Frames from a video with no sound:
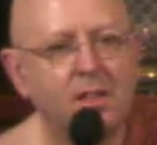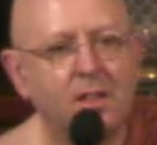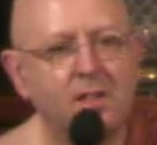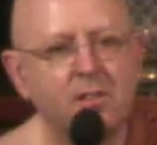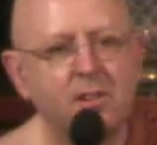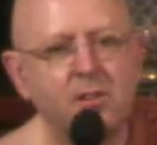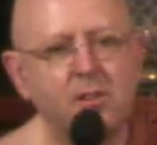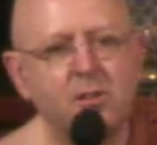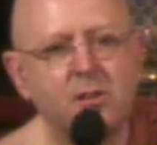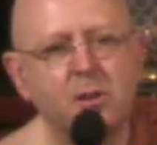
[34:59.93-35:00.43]

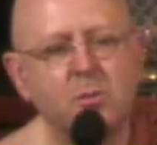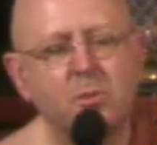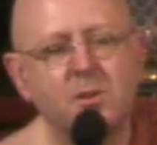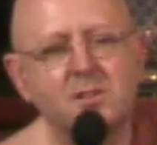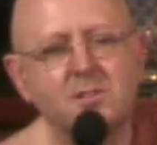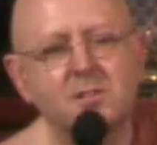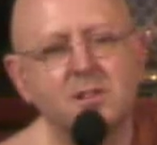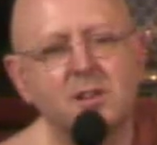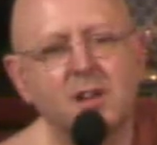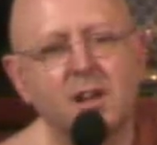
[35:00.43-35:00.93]
Then you know what
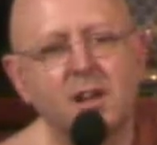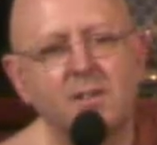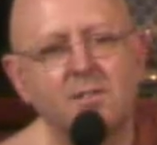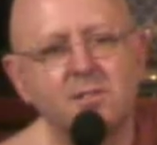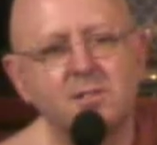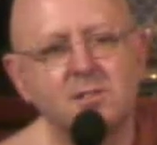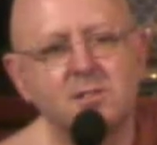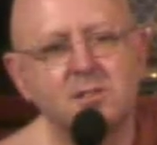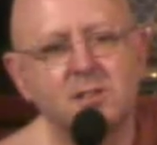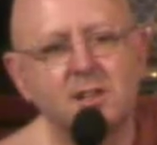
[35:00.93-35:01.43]
it's like
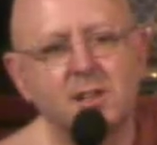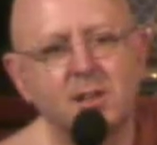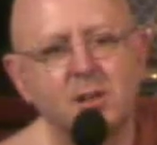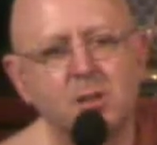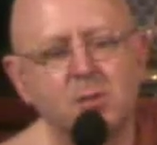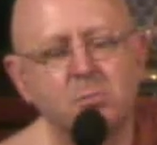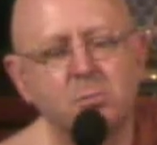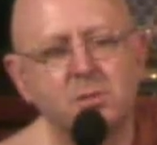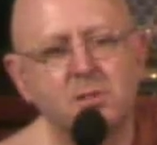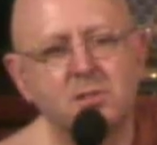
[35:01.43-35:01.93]
for, say,
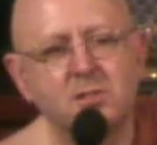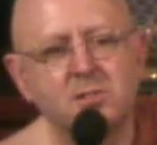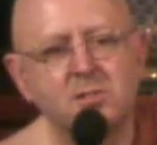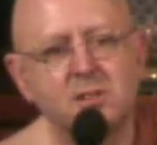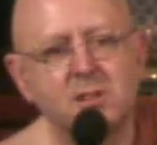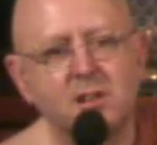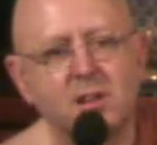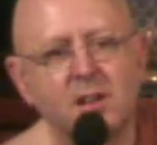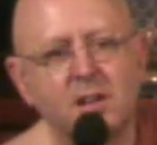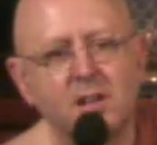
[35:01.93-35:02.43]
a person
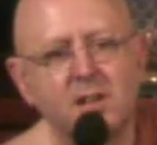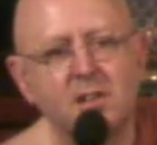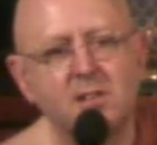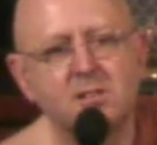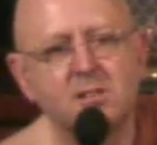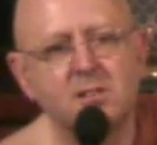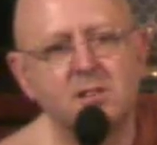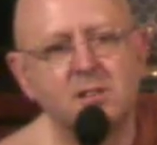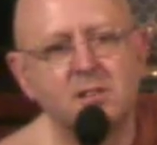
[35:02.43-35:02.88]
in Haiti